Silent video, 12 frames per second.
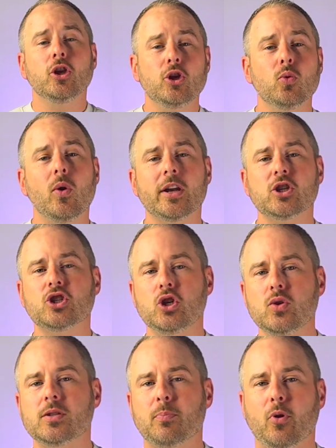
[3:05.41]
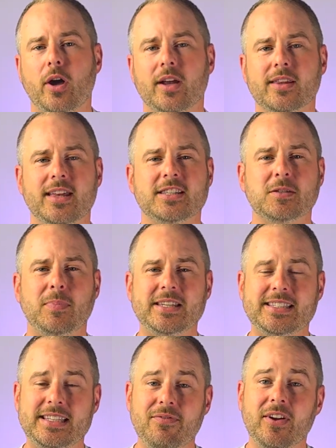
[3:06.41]
You want to choose a product that's
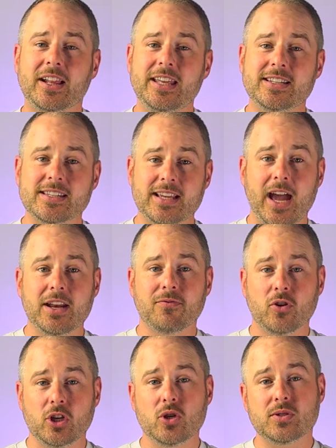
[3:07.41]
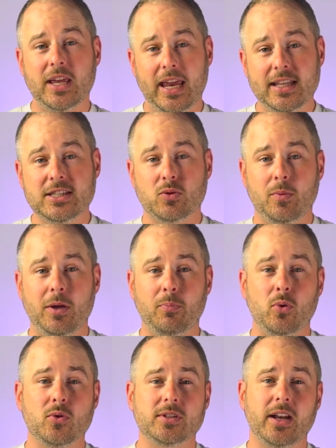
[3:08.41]
specifically designed for use in swimming
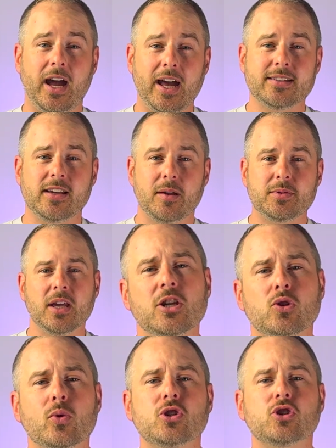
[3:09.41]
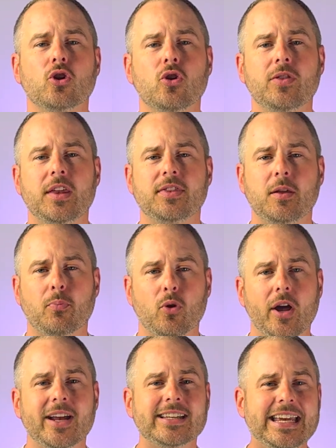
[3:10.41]
pools and hot tubs to ensure that the
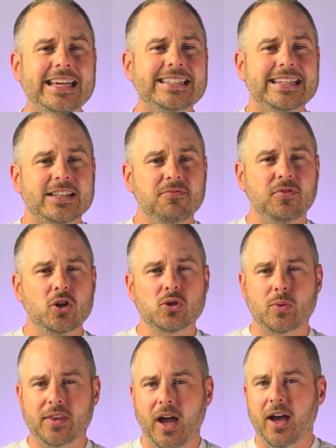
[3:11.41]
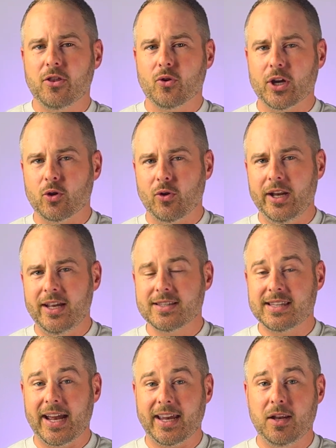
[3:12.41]
product isn't infused with other ingredients
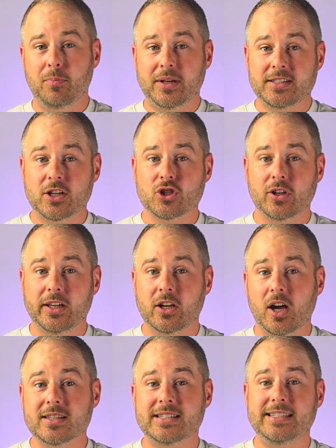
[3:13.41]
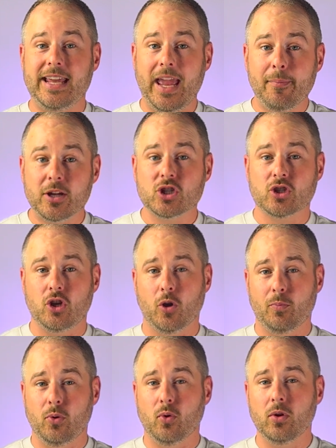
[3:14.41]
that can potentially cause damage to your
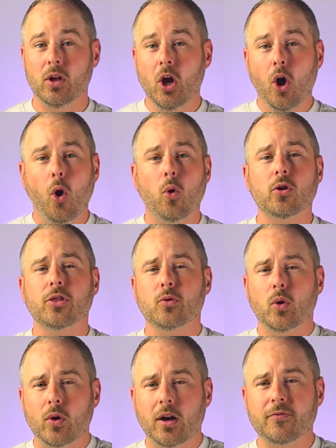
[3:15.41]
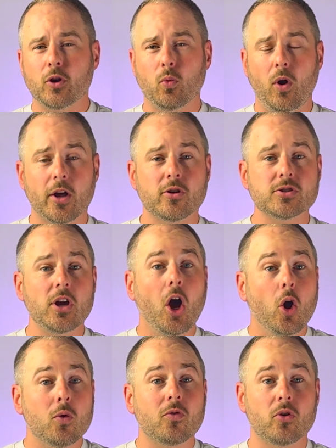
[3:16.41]
pool or throw off your water's
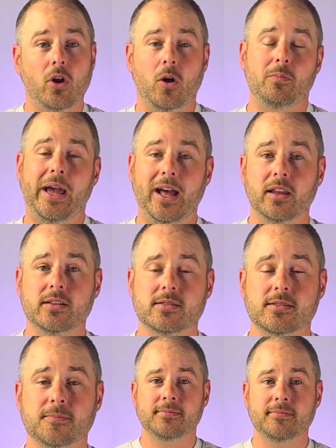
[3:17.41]
overall balance.